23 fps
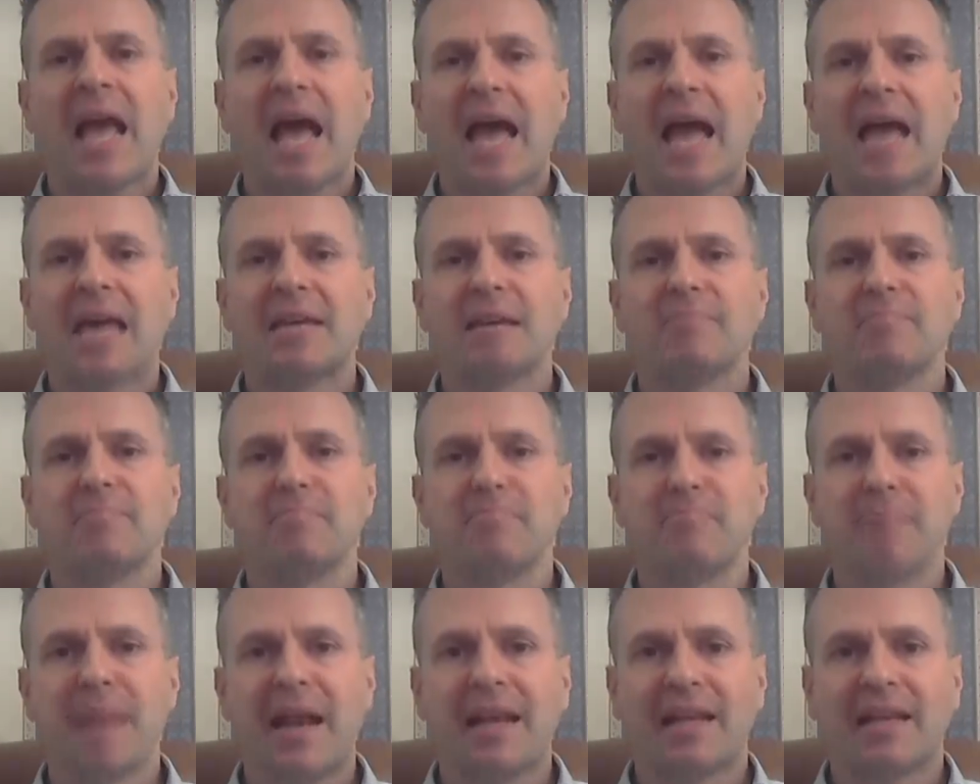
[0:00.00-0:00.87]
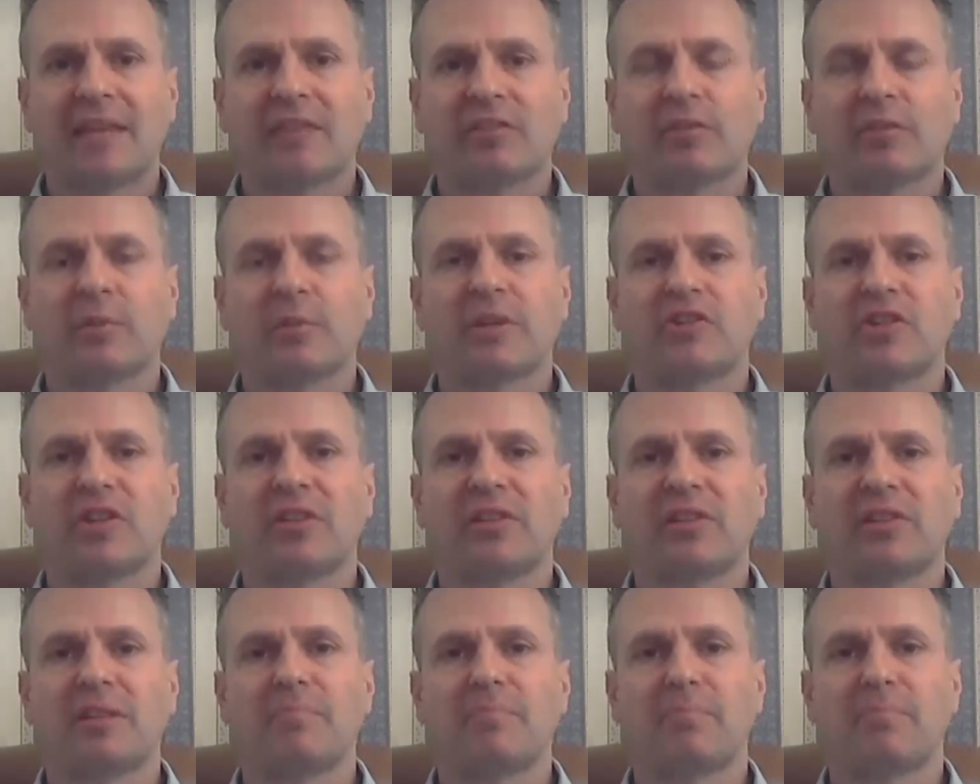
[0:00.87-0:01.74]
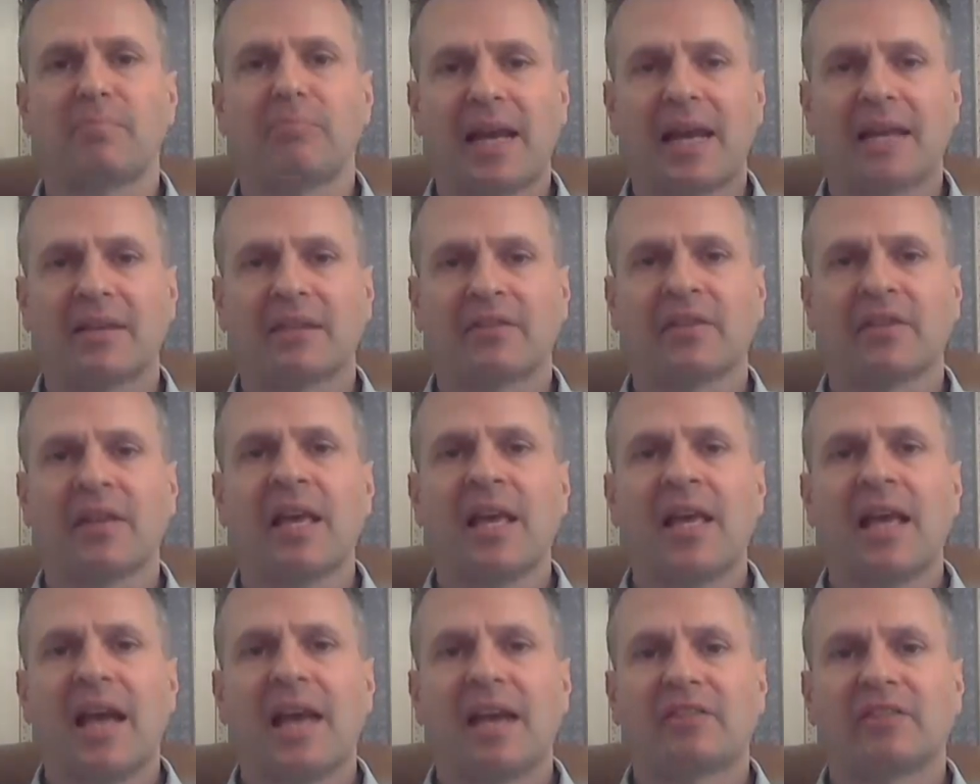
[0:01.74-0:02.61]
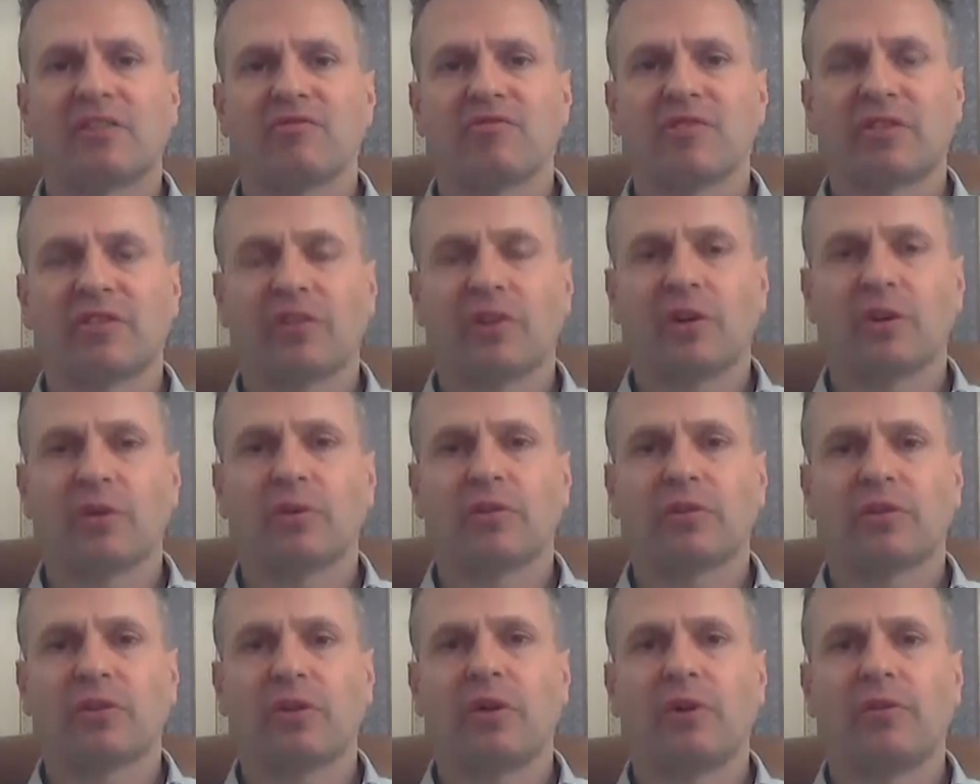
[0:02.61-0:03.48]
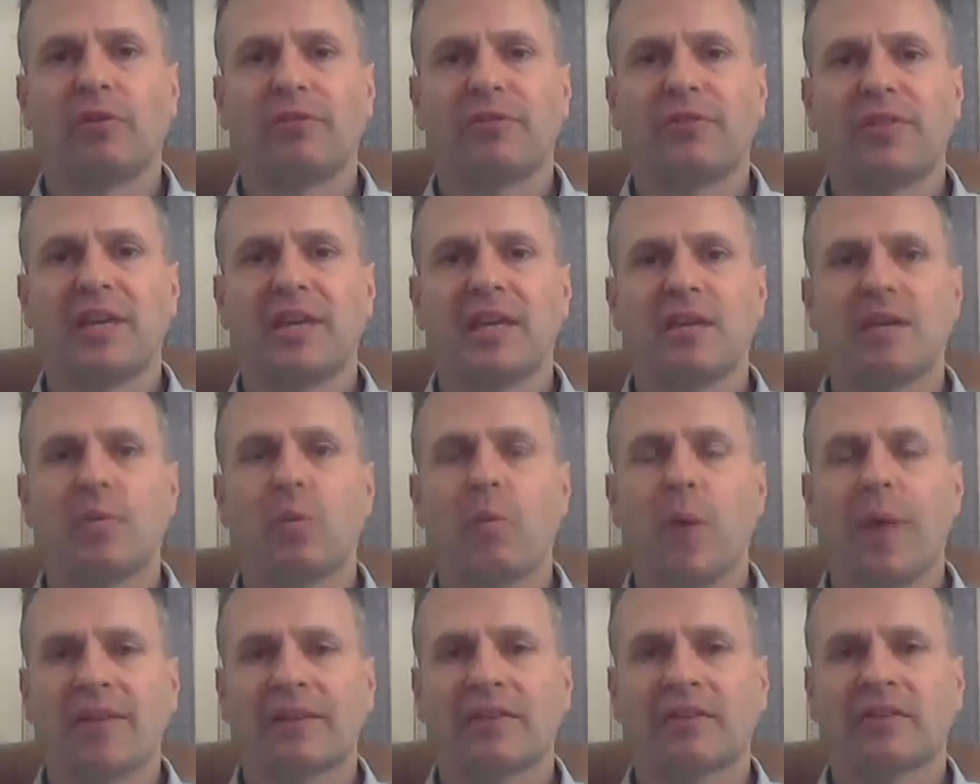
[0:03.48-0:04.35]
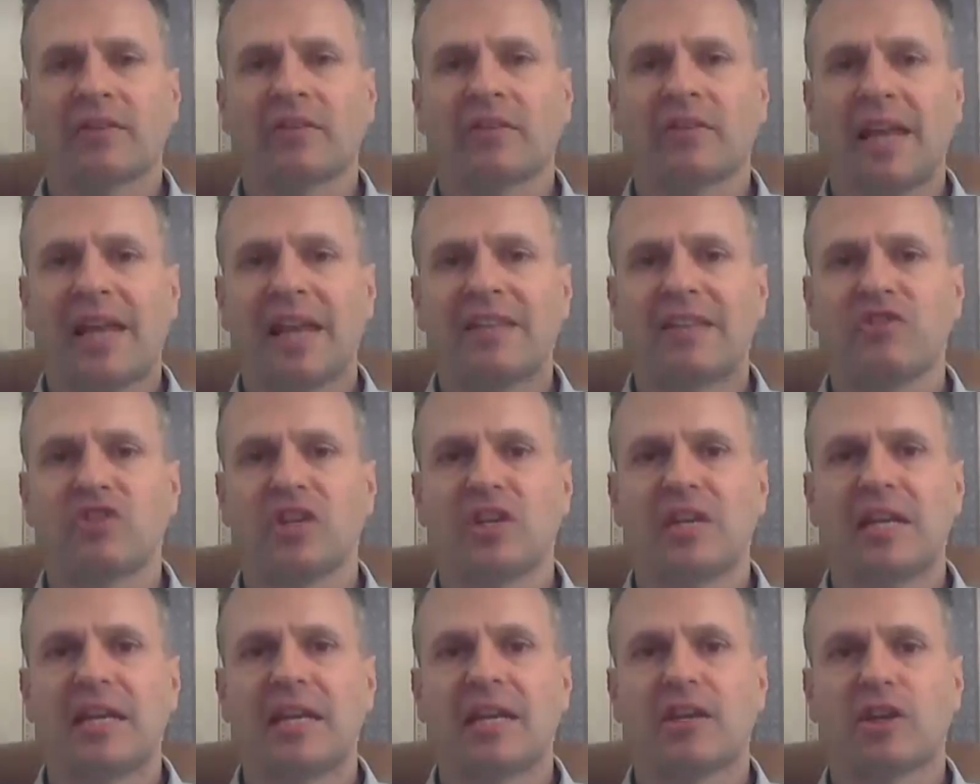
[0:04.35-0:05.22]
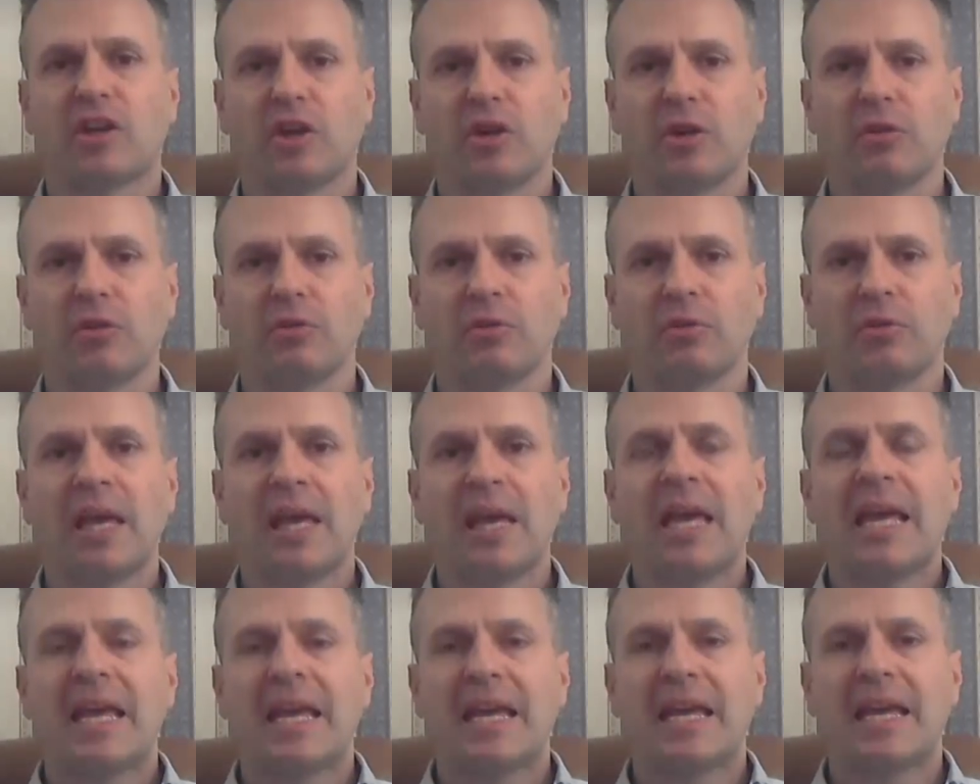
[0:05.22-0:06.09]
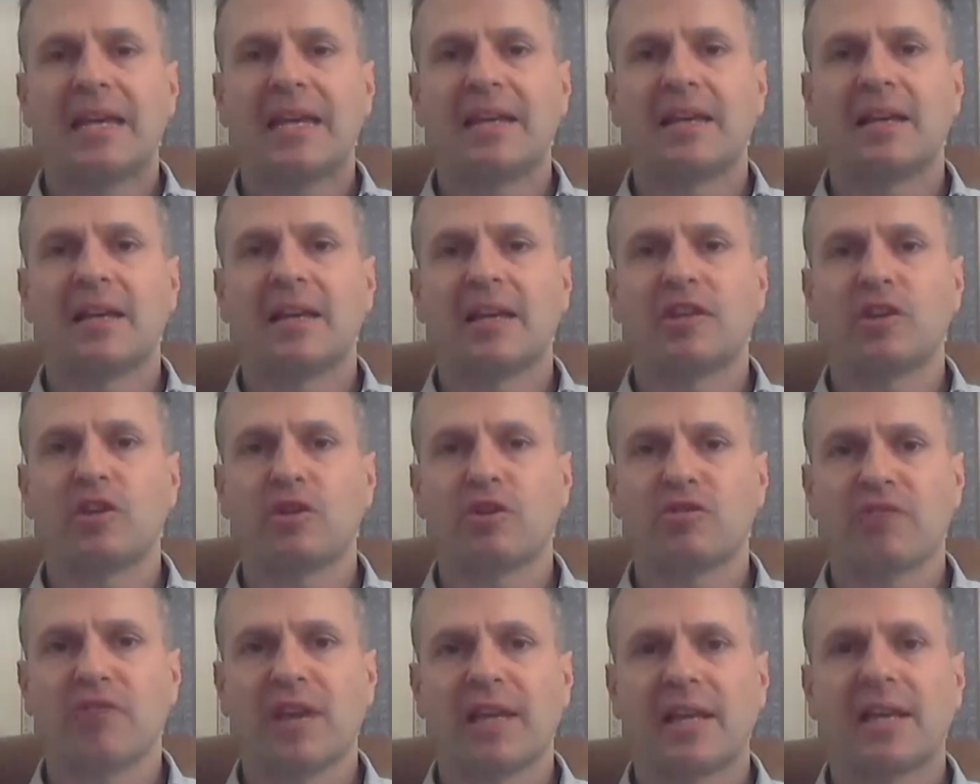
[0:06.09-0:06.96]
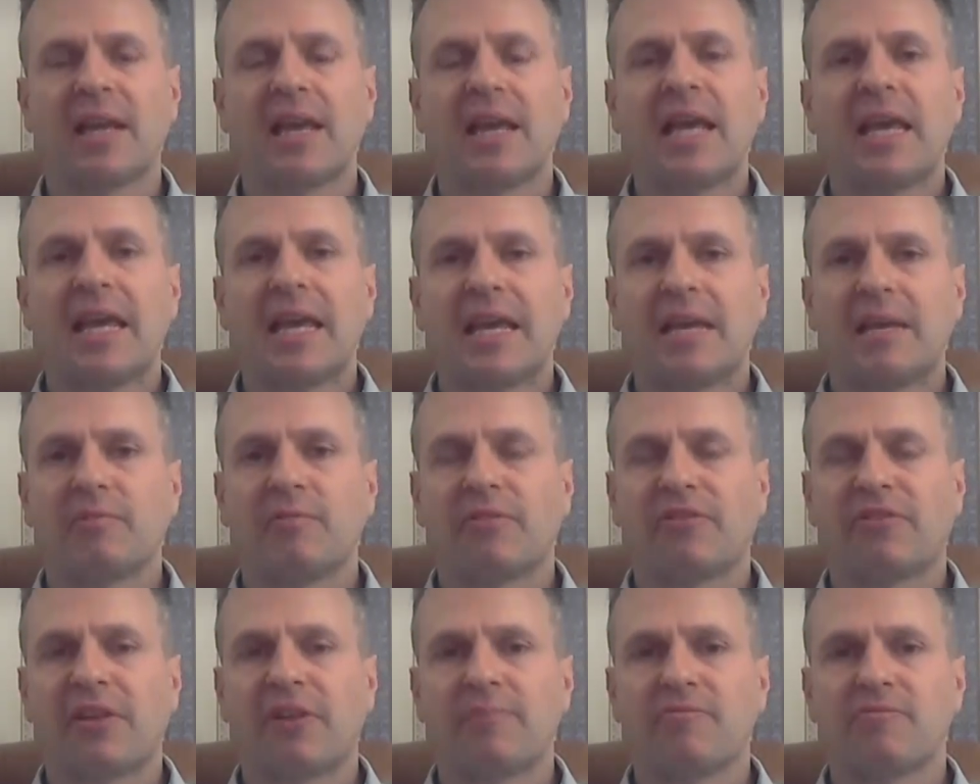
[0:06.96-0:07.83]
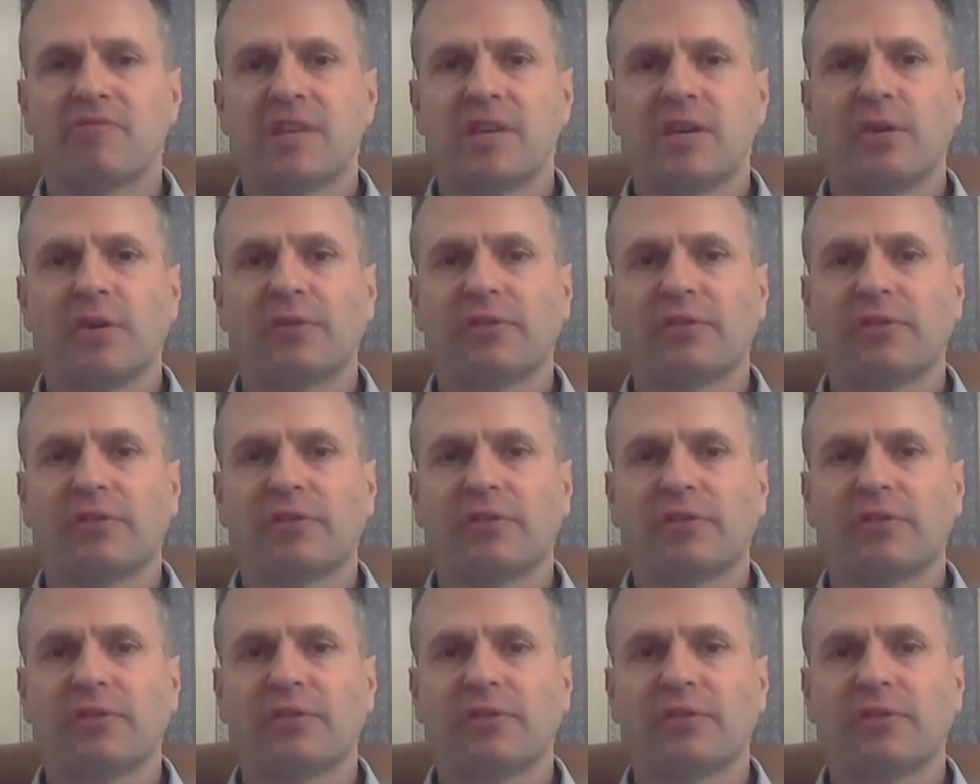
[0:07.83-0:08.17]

a menace which is in place as a result of the West's engineered coup in Ukraine in February of